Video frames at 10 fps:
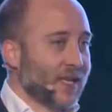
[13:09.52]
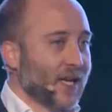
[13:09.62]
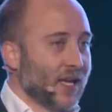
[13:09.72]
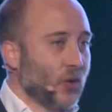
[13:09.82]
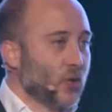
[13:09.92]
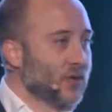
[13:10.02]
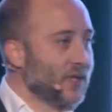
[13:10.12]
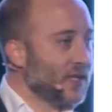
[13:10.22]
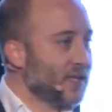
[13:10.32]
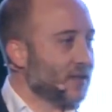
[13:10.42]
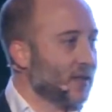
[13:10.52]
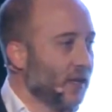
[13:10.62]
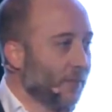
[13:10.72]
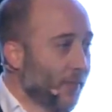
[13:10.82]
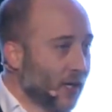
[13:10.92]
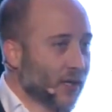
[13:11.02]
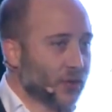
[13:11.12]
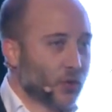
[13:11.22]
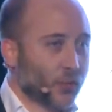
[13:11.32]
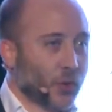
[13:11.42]
they can use this
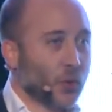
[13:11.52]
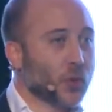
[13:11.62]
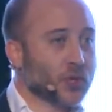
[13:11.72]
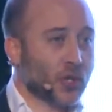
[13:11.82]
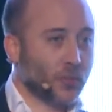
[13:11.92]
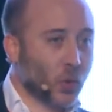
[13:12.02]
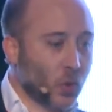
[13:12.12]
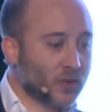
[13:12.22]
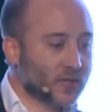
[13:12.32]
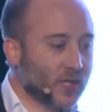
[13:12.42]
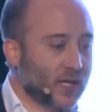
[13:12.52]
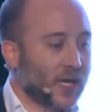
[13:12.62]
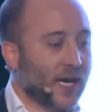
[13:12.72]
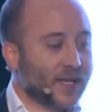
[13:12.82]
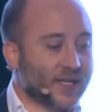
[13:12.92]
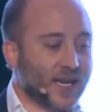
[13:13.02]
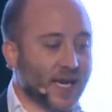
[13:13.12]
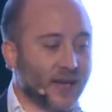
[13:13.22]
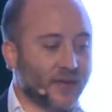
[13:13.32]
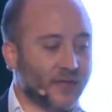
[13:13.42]
part to produce their molds and then
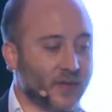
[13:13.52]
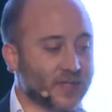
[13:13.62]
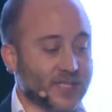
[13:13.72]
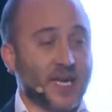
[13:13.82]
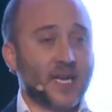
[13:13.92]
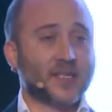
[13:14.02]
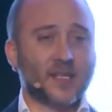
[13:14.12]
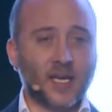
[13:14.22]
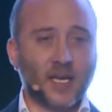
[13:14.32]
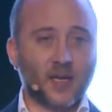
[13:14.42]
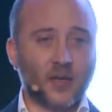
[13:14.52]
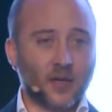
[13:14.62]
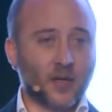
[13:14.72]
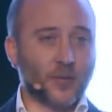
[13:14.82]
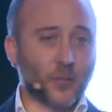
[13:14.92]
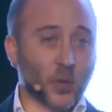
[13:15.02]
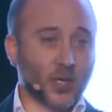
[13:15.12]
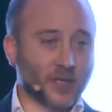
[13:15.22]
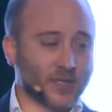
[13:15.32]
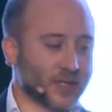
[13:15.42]
have stainless steel
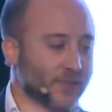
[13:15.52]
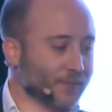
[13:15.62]
products.